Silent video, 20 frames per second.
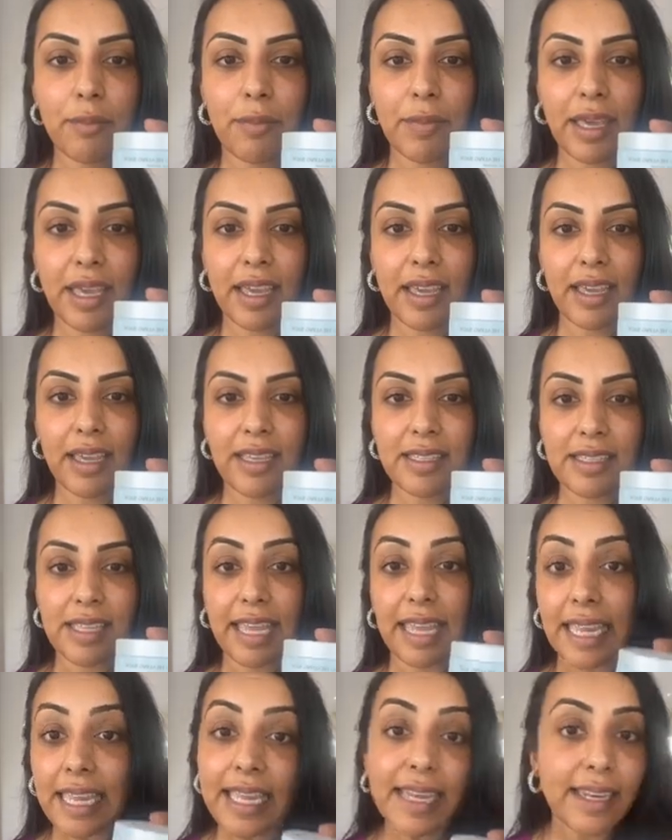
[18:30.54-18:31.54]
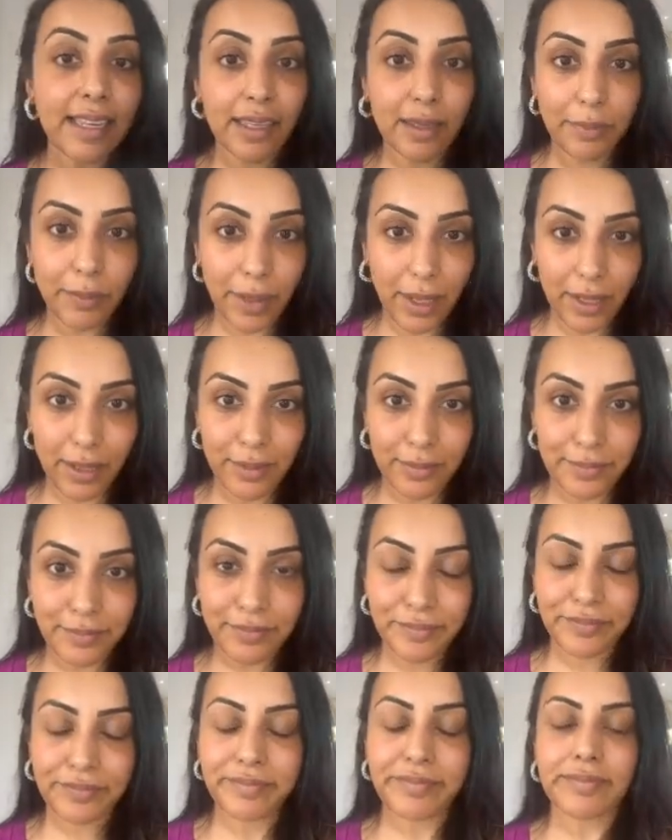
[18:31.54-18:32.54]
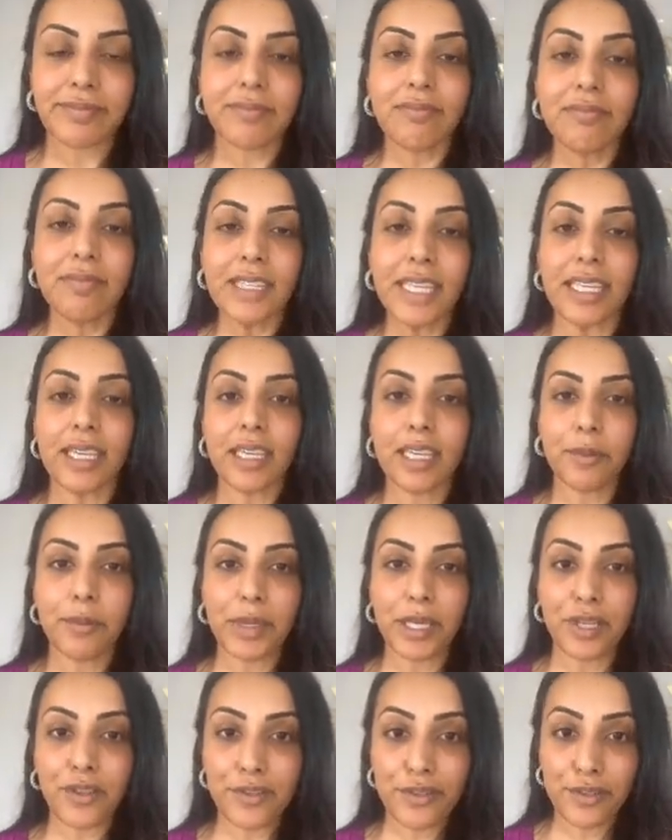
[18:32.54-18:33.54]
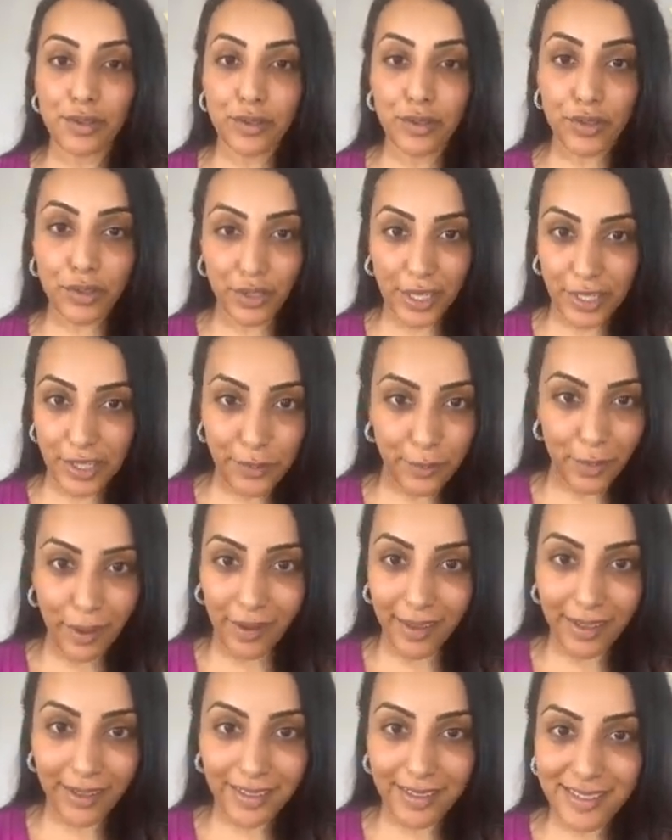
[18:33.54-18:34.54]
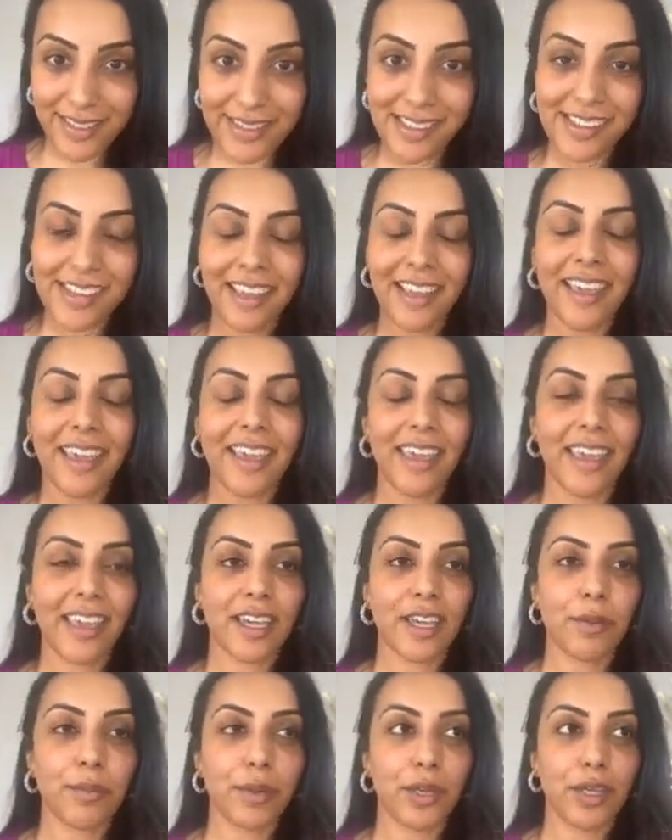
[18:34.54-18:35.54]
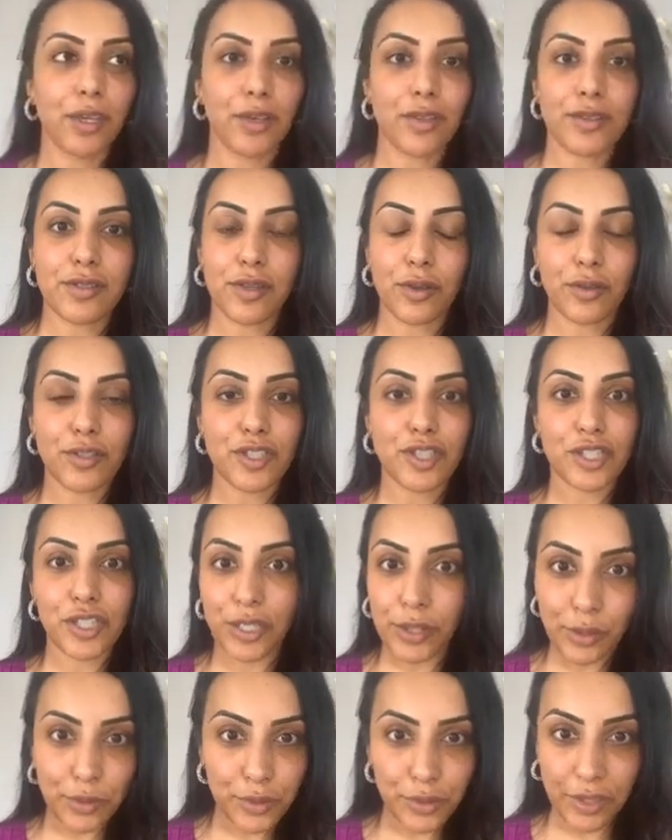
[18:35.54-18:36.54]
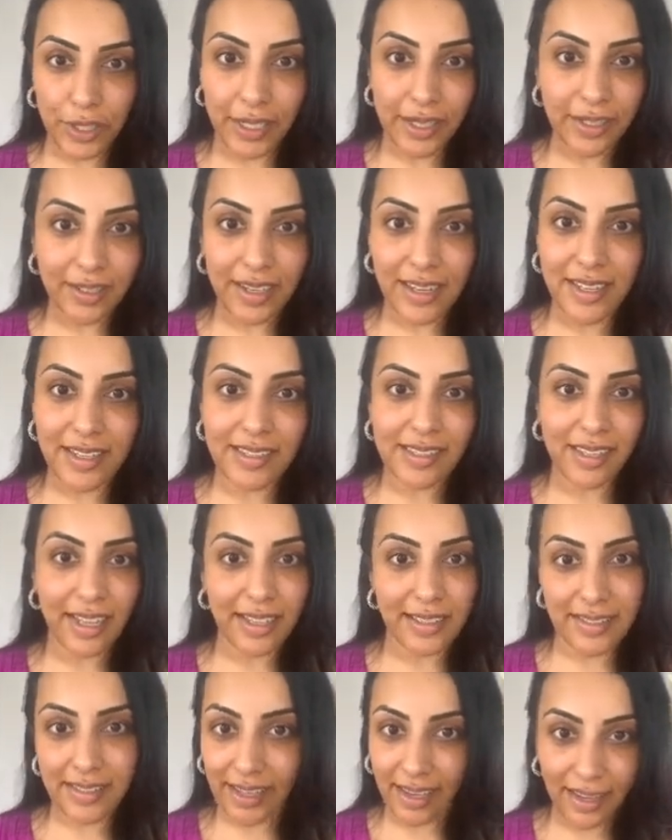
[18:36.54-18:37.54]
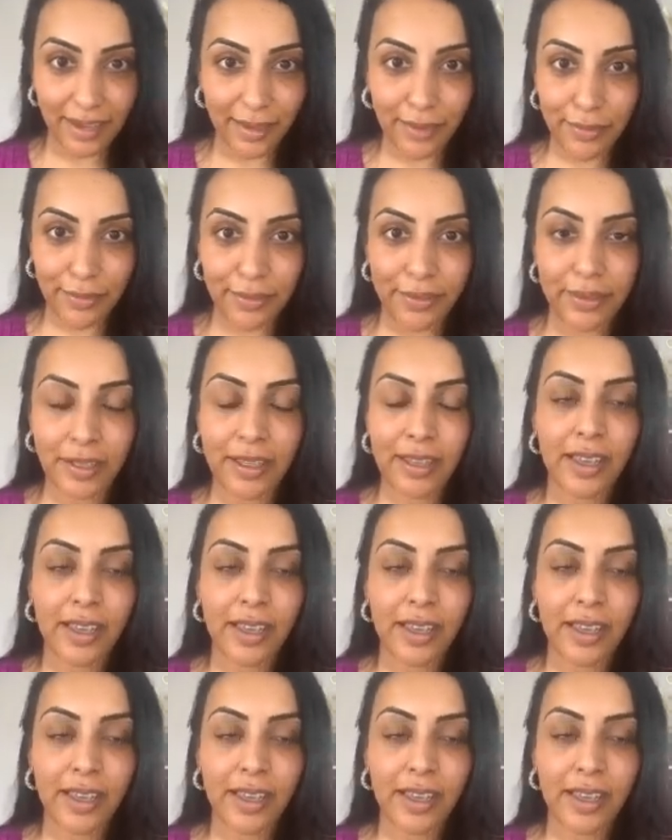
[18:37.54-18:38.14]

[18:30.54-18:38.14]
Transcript: It is a healing balm. It can be used on stretch marks. It can be used on children. It's that safe.